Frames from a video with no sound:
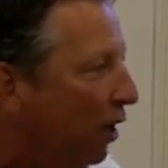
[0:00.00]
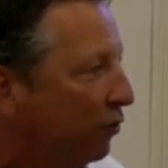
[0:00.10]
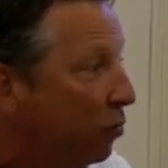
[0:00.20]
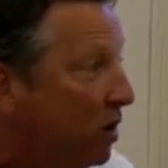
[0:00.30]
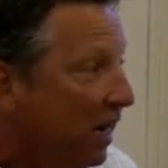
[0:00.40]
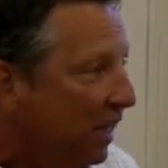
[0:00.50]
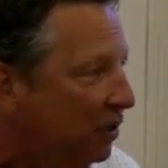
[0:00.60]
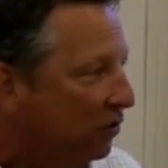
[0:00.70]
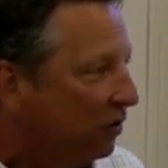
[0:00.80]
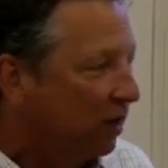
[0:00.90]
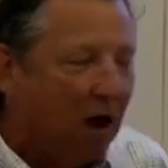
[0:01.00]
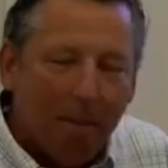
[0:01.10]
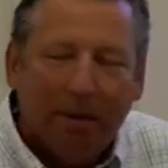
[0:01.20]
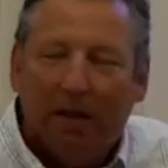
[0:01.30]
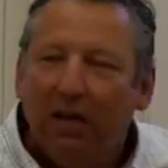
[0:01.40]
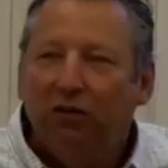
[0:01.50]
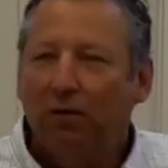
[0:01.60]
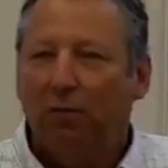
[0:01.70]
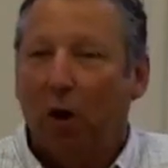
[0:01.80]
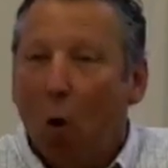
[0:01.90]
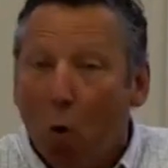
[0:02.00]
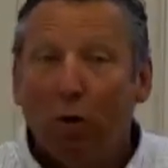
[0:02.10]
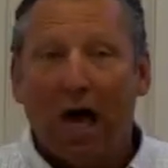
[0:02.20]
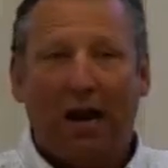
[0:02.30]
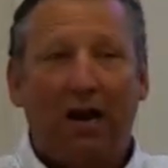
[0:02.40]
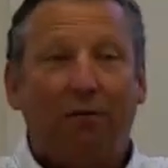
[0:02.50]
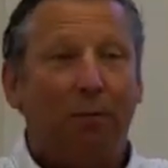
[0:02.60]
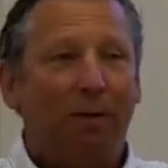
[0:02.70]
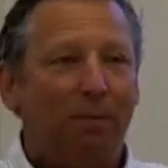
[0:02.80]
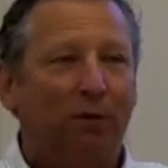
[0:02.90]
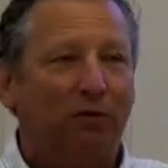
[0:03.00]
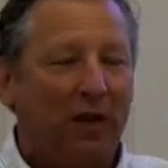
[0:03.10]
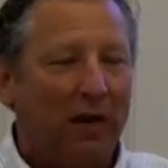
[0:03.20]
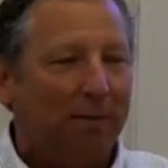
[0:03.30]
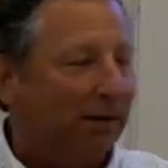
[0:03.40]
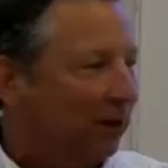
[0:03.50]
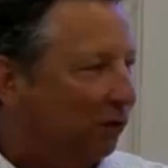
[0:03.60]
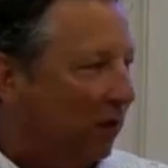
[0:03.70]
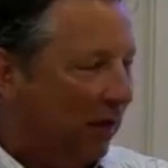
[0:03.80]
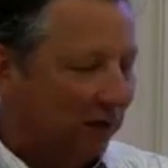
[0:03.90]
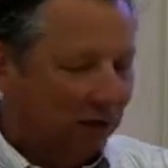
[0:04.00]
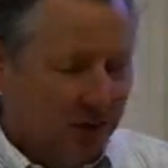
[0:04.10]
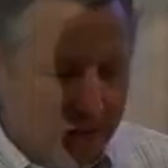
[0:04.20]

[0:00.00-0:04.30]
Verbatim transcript: It's really just a compilation of what a whole lot of different people are saying about these things.